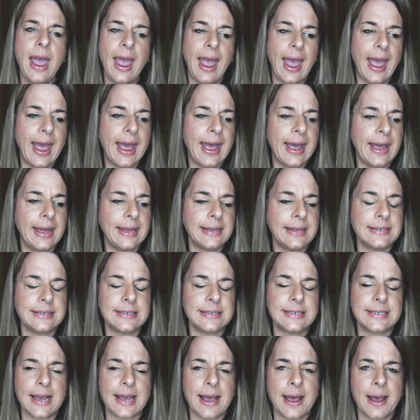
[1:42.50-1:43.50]

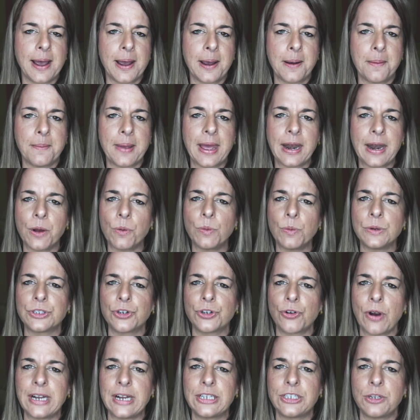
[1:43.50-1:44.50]
And, um, and it was
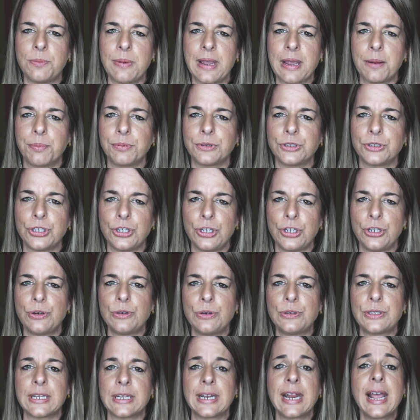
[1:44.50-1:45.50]
great to be able to
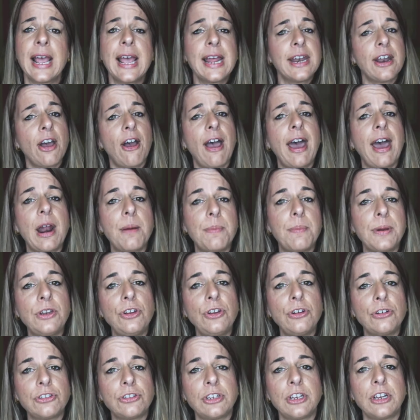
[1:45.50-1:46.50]
use it. Now, had I been
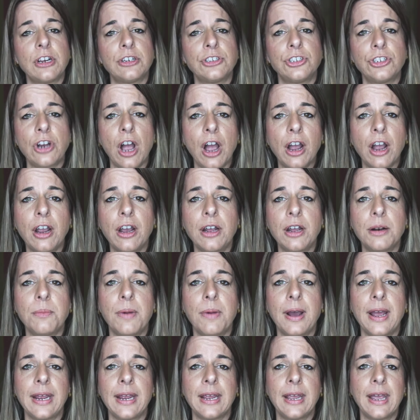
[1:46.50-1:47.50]
using a shotgun
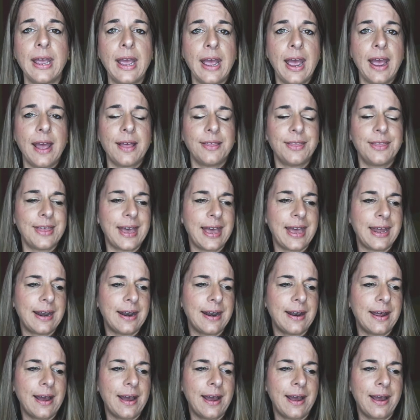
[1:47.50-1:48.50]
mic,
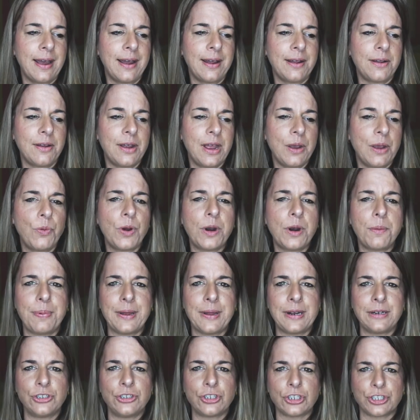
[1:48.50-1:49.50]
then uh, it would have
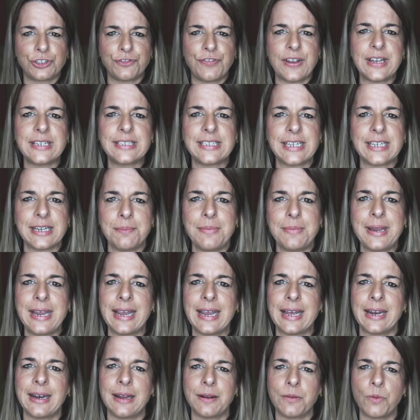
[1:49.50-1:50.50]
been just facing
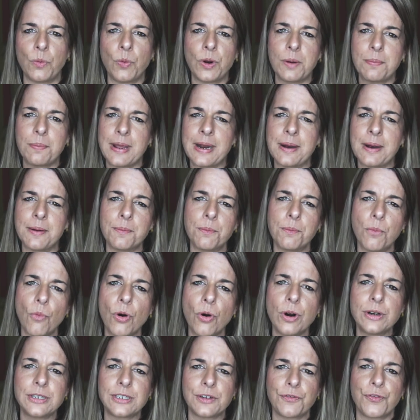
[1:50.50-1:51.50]
me, and it would have made it
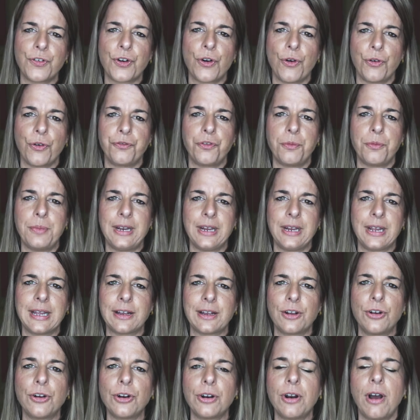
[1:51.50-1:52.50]
more difficult for me to
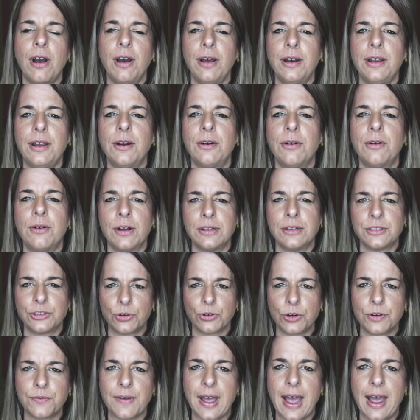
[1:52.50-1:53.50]
get good audio on
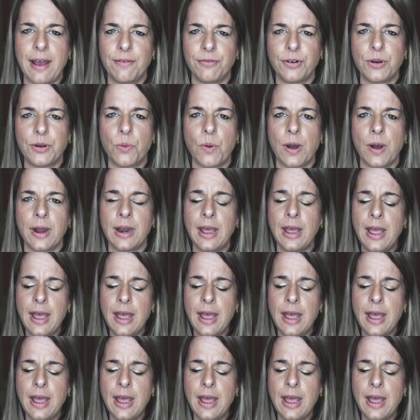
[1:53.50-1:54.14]
sort of everyone.